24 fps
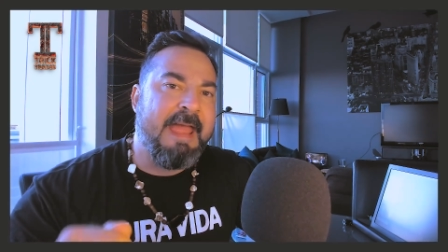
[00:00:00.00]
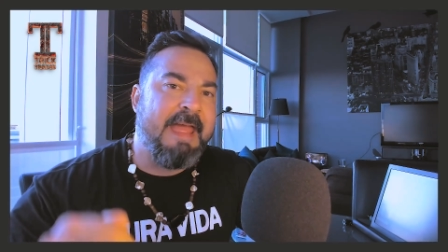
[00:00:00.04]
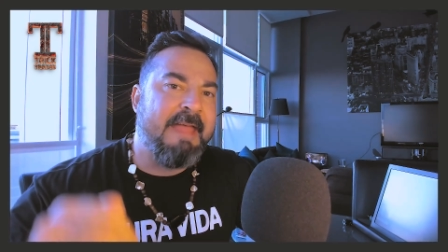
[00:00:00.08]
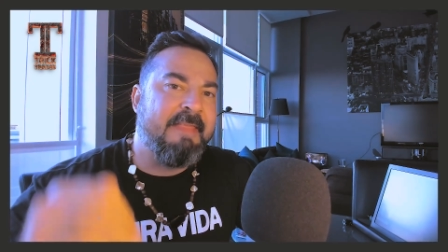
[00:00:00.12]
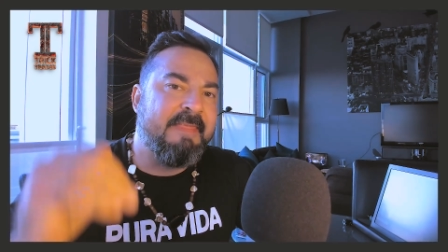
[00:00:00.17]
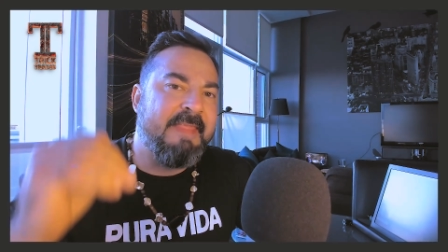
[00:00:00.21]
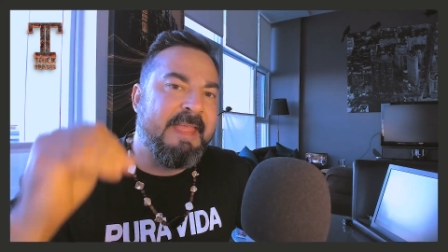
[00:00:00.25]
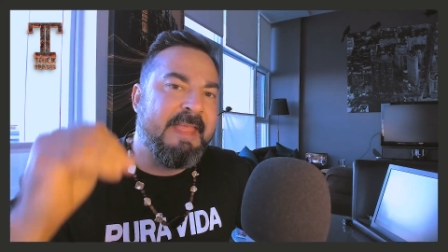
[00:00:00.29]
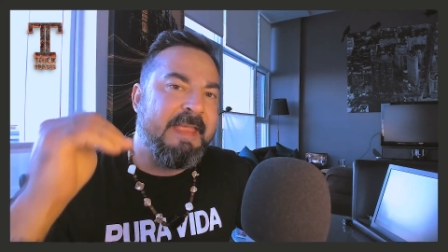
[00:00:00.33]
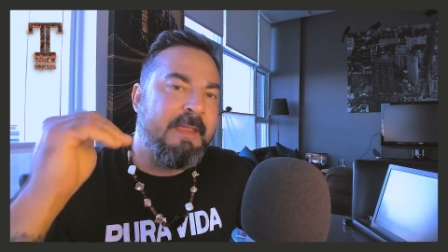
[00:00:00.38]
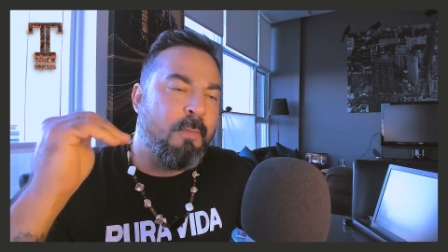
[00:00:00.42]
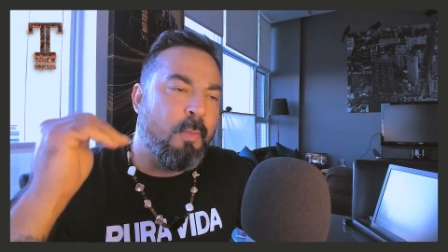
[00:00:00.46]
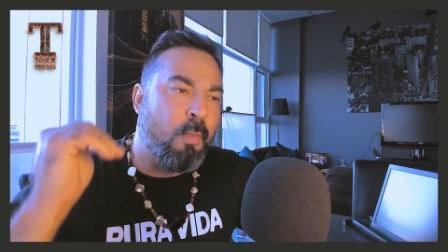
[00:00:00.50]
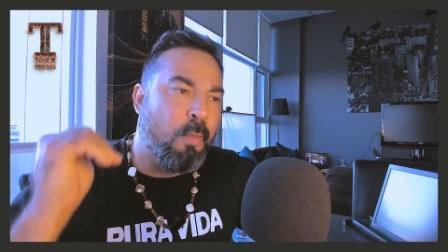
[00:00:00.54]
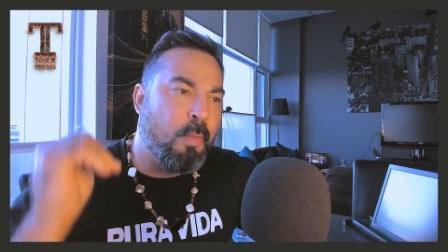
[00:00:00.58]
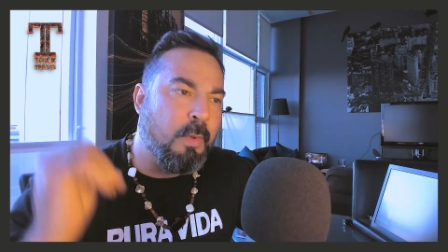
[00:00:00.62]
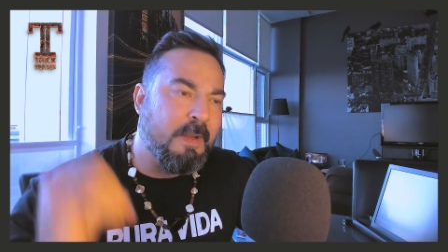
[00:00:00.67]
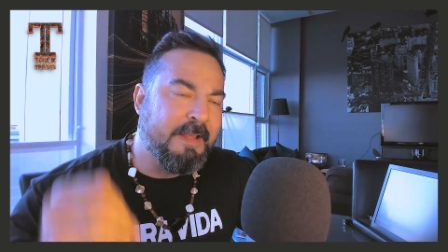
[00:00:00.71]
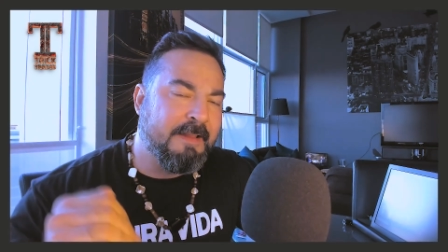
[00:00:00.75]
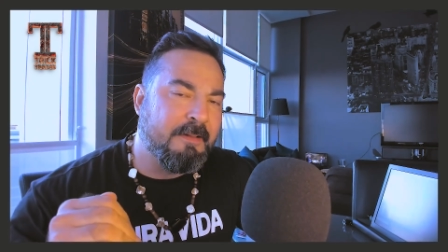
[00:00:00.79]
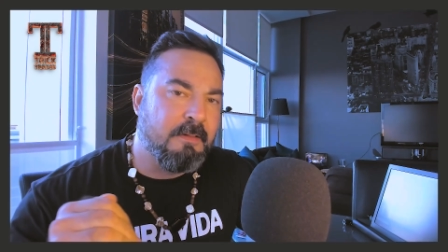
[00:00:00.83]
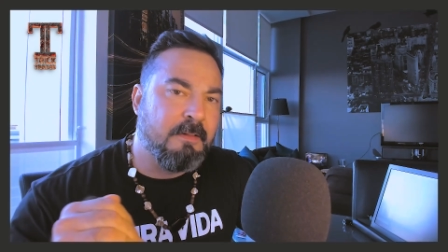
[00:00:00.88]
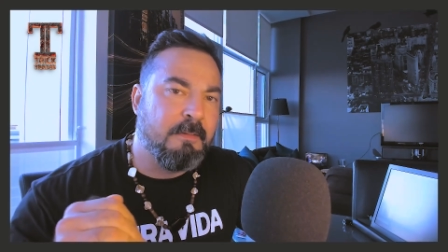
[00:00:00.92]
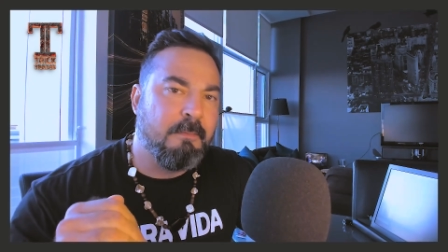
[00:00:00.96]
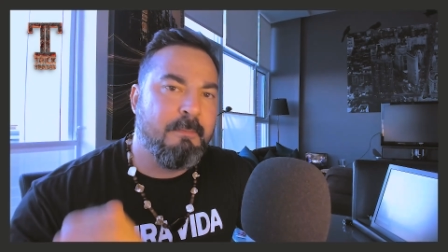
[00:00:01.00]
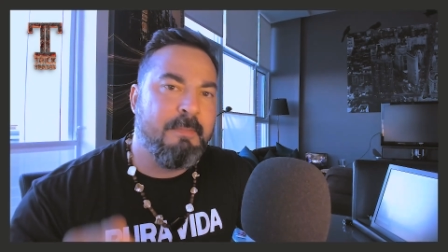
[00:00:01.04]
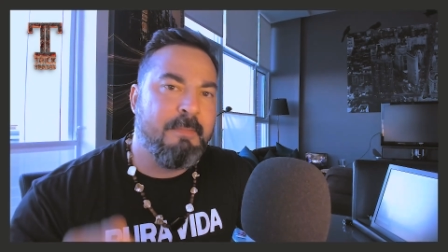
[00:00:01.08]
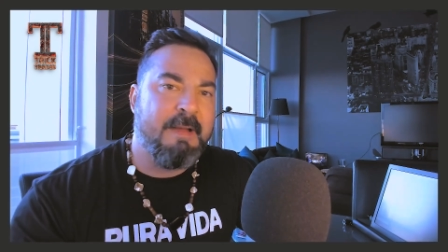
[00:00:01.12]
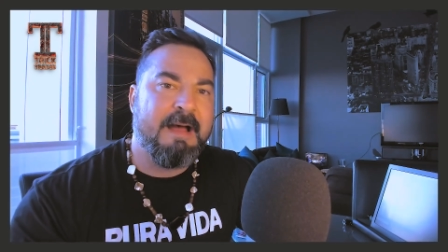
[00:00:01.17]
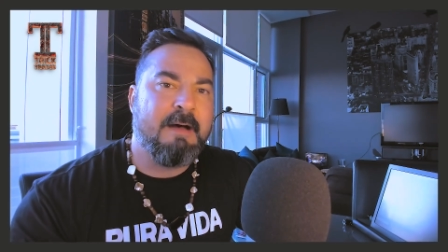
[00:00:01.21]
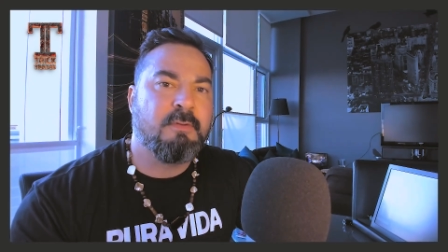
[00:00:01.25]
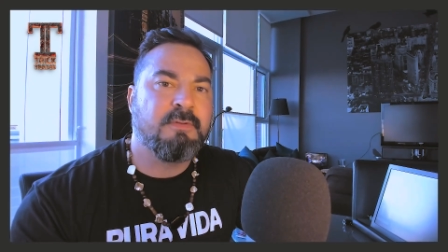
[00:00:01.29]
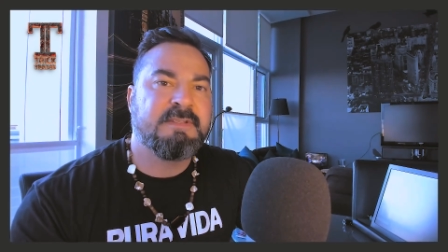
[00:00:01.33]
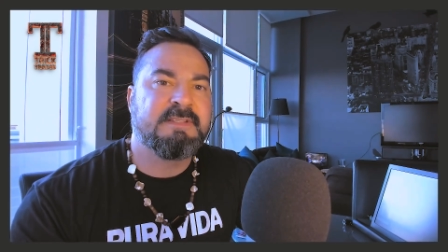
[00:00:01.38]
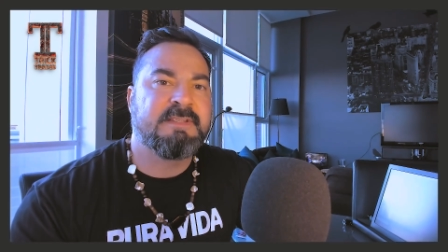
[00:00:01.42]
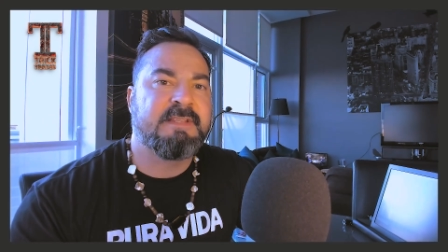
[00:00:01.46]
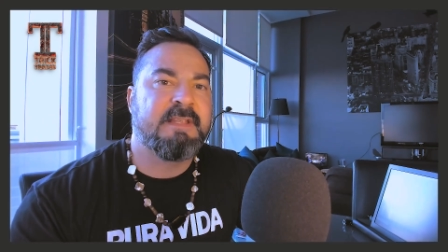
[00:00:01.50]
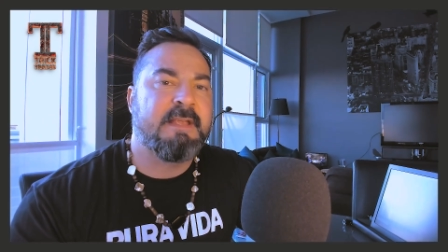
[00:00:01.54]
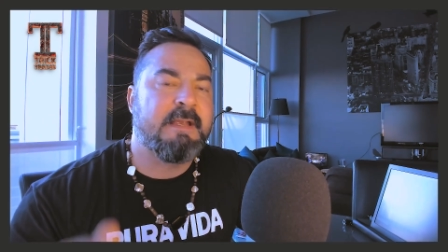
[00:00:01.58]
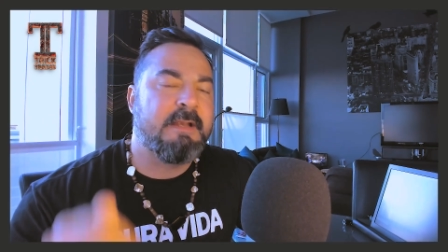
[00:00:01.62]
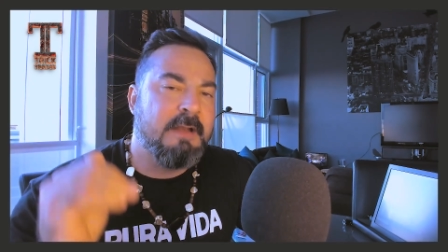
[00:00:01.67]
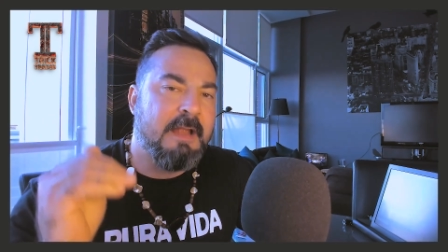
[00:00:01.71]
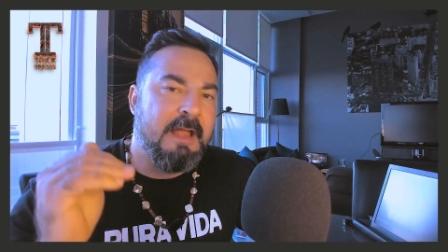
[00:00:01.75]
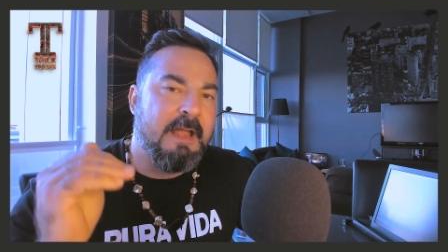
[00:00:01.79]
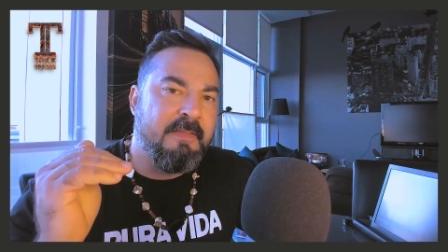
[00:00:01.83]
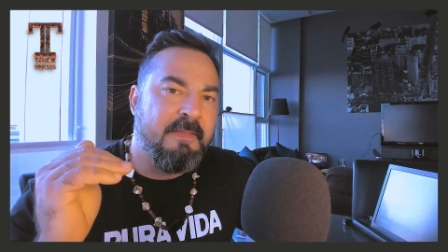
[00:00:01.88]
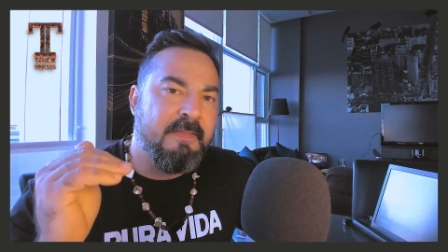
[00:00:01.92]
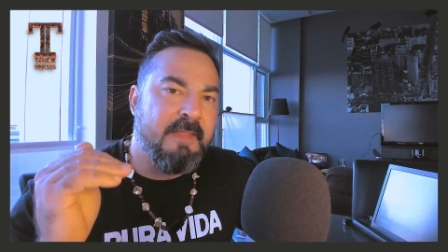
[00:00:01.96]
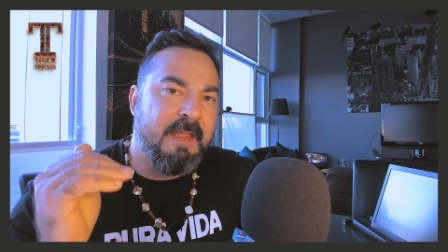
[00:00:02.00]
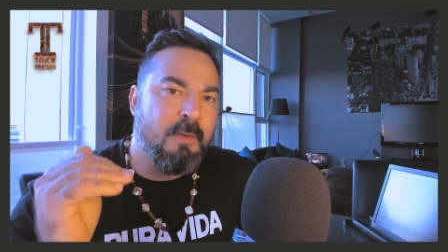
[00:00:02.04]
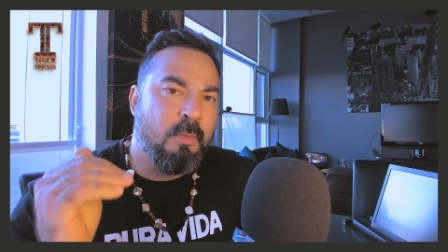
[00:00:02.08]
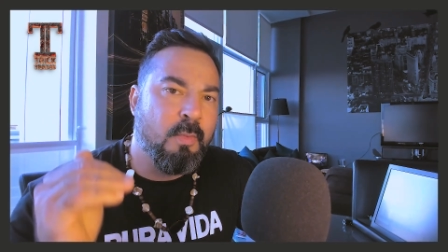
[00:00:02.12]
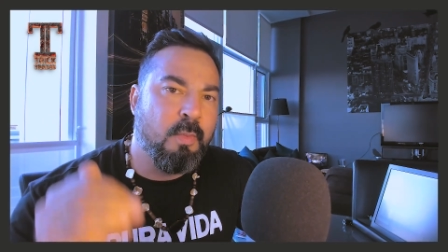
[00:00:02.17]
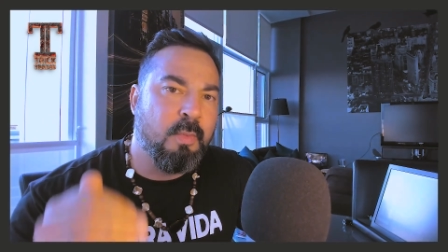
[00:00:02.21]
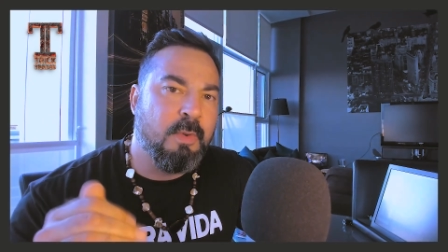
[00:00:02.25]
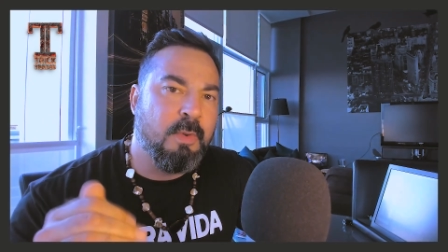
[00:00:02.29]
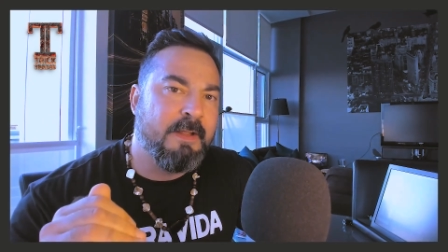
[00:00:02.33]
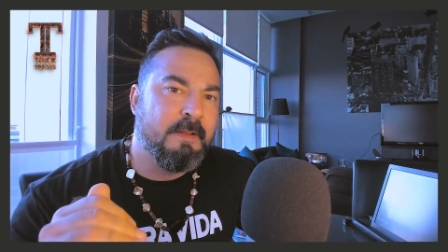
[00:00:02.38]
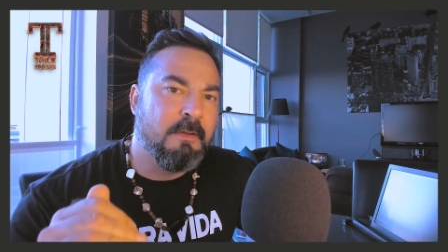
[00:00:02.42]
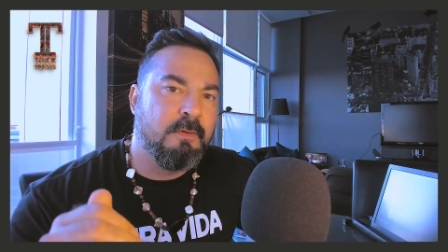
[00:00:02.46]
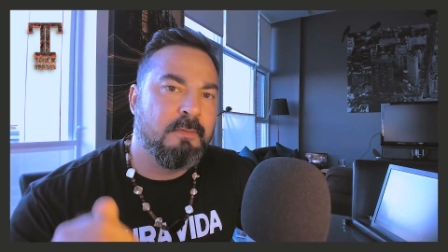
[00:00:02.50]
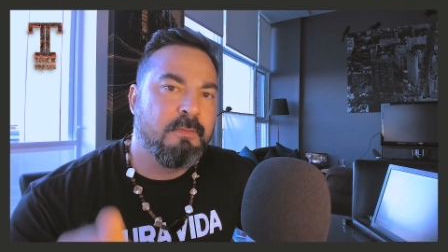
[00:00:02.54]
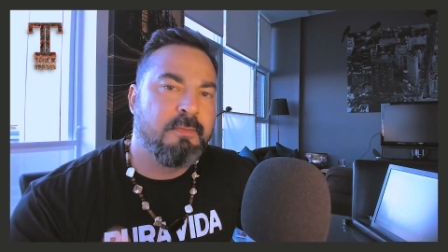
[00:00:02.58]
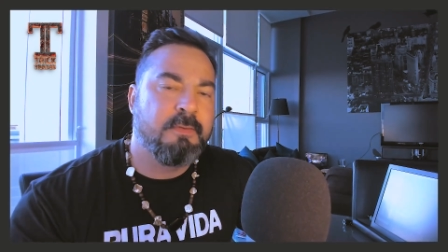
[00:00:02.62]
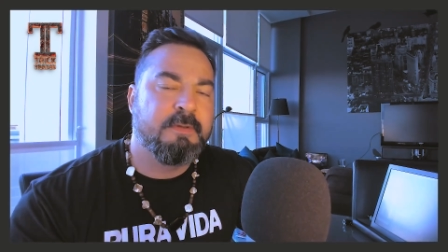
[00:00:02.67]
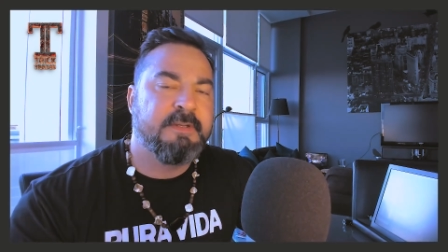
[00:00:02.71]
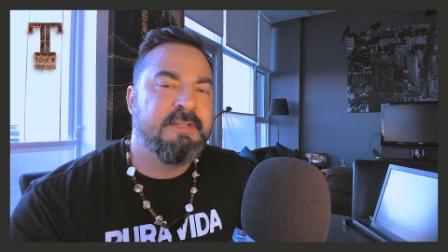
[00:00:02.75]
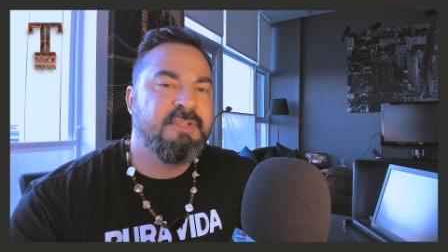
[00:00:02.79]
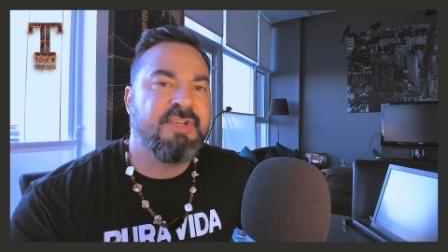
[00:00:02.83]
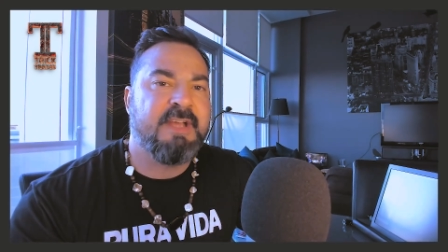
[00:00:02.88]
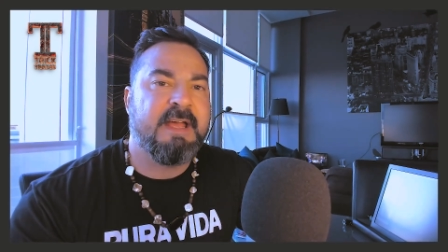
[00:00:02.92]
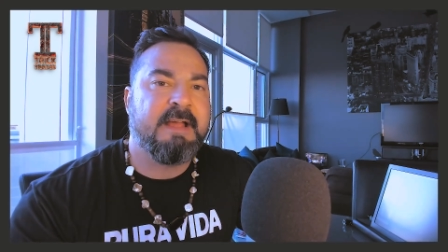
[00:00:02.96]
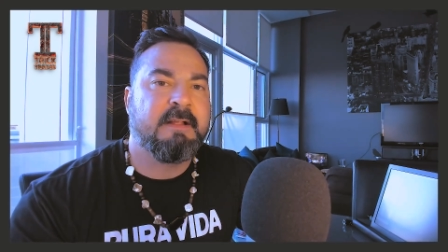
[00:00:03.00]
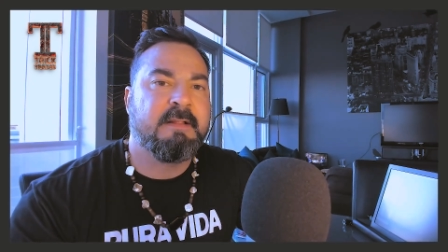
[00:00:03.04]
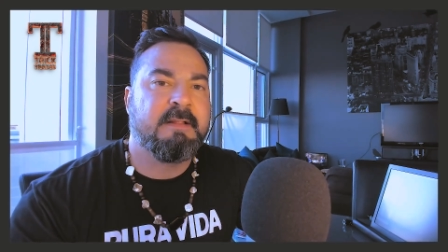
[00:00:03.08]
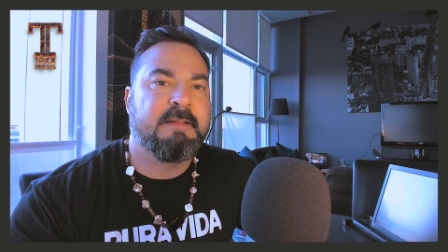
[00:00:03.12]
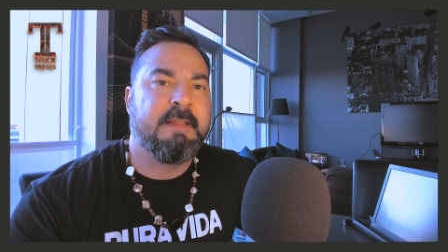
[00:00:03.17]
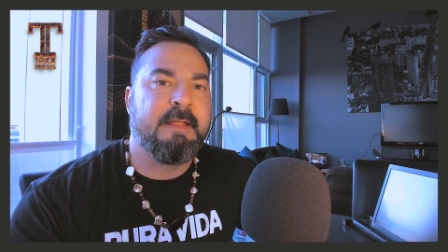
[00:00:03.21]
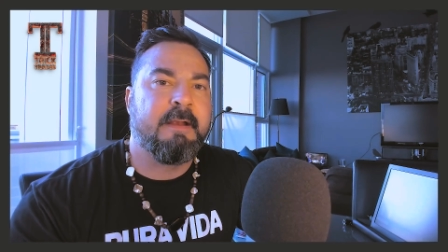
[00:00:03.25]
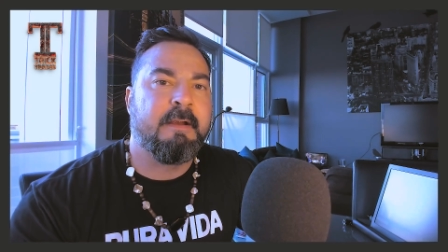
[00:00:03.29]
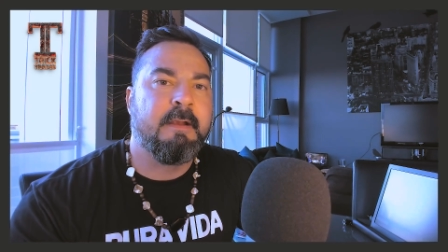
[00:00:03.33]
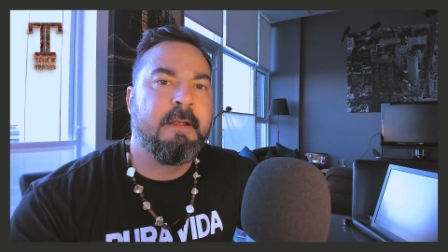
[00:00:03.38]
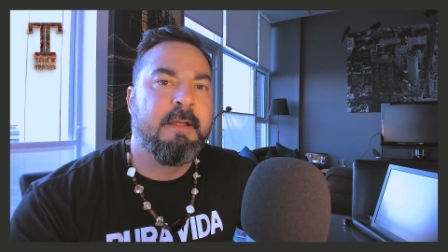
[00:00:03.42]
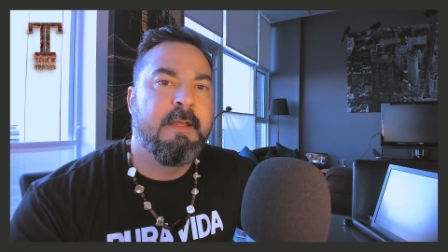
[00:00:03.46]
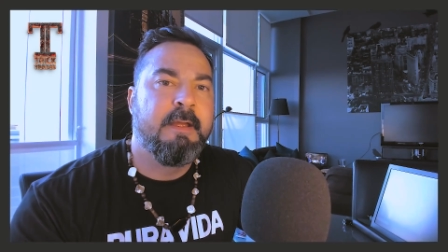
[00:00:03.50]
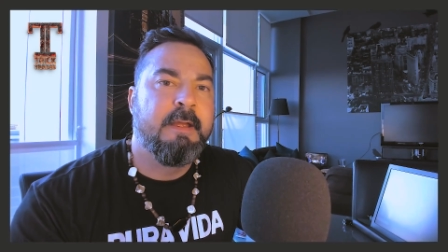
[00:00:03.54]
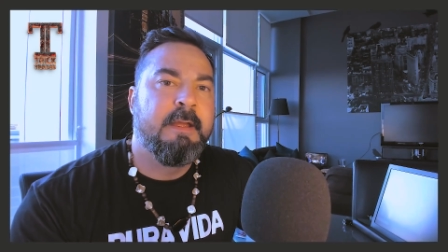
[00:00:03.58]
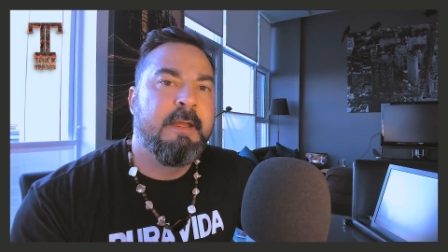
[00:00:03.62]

and they will bounce there, and they will reject there.